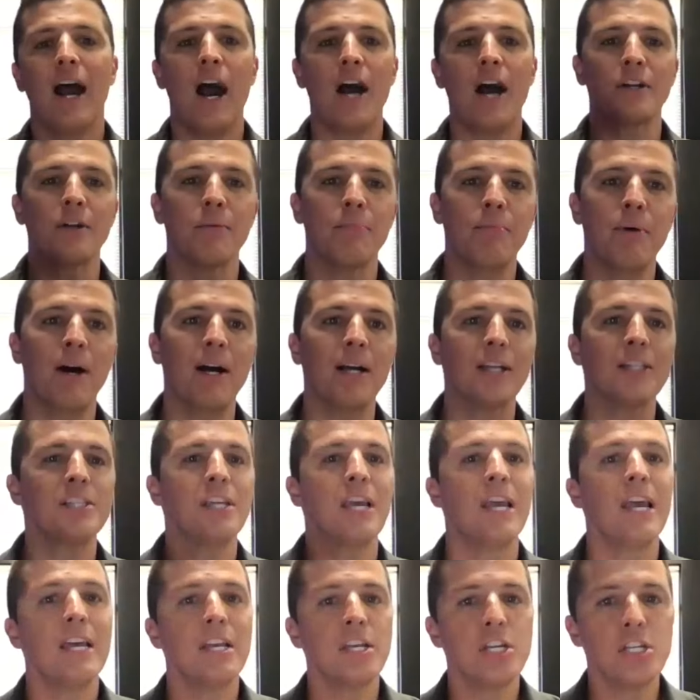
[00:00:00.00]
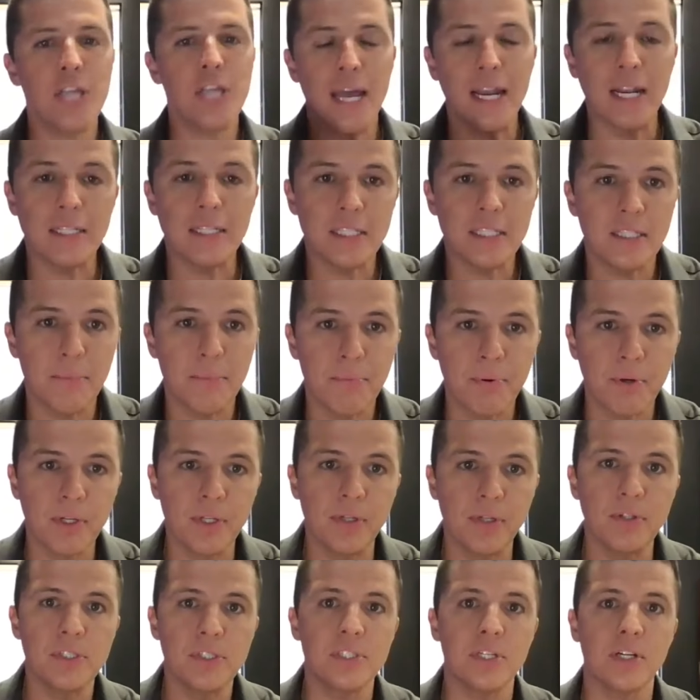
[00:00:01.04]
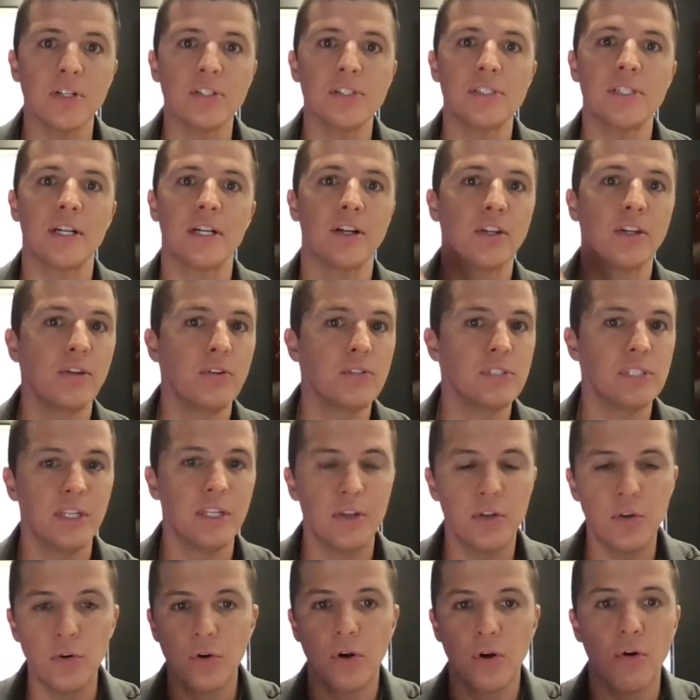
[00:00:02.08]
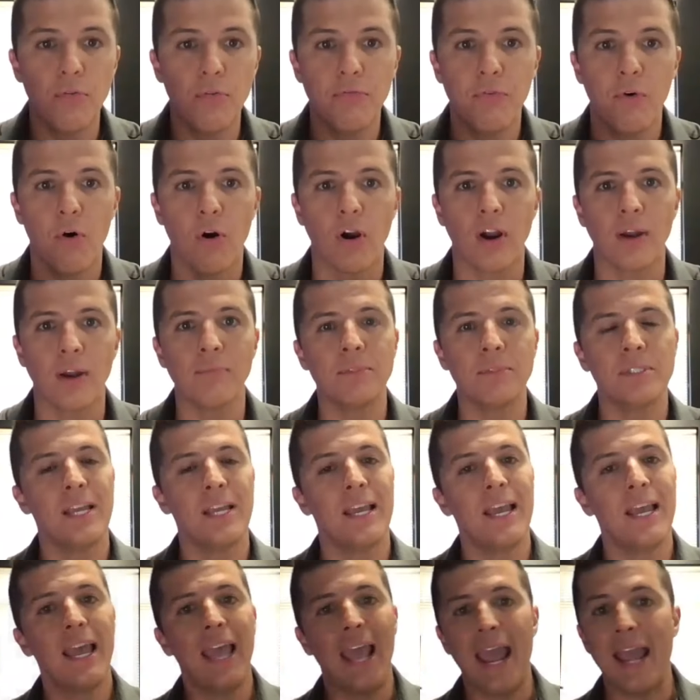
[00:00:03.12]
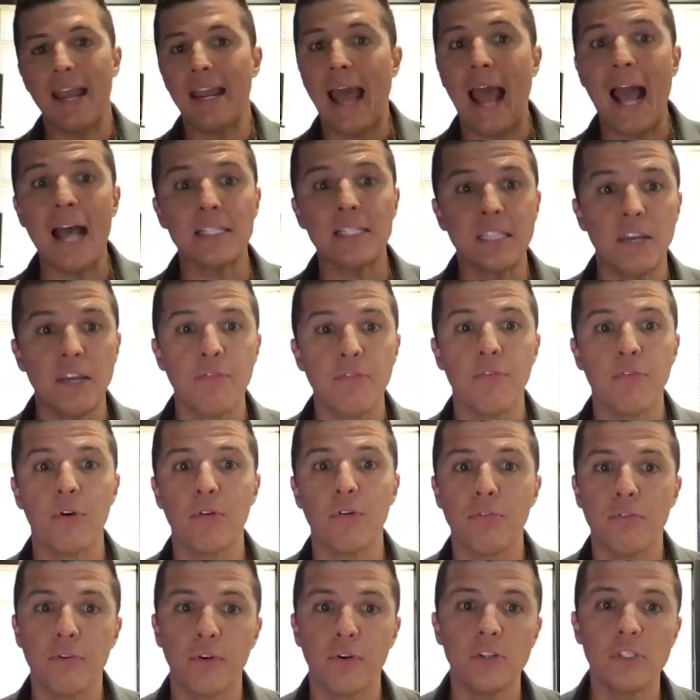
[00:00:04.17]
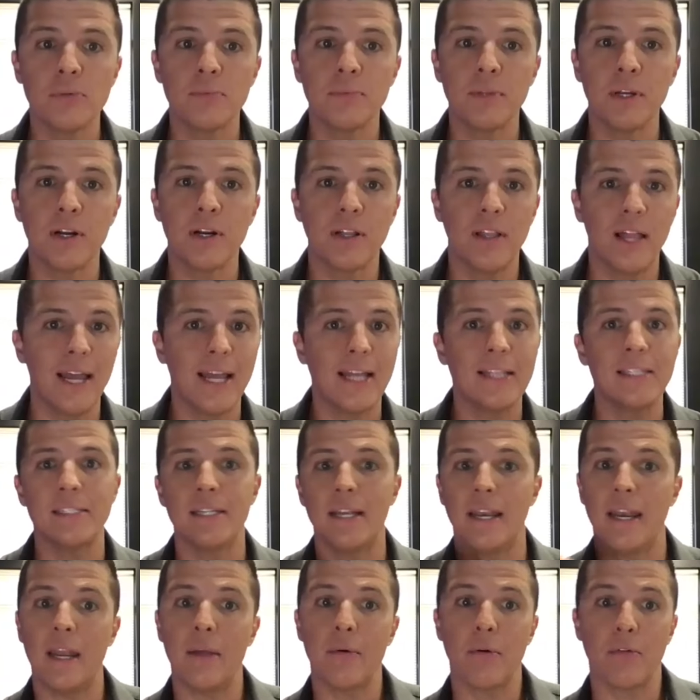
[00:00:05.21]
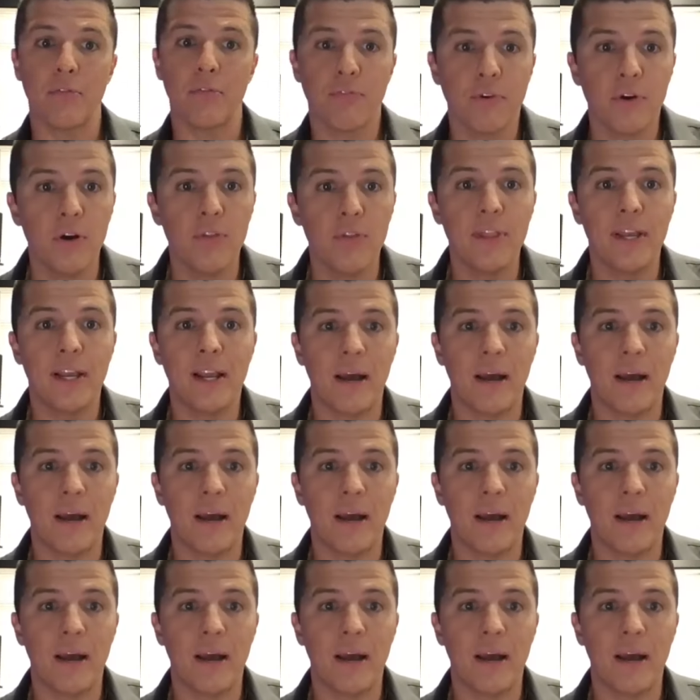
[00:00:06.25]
$100. Shout out to the producers that are using Google Forms and asking for referrals from their clients. And any referral that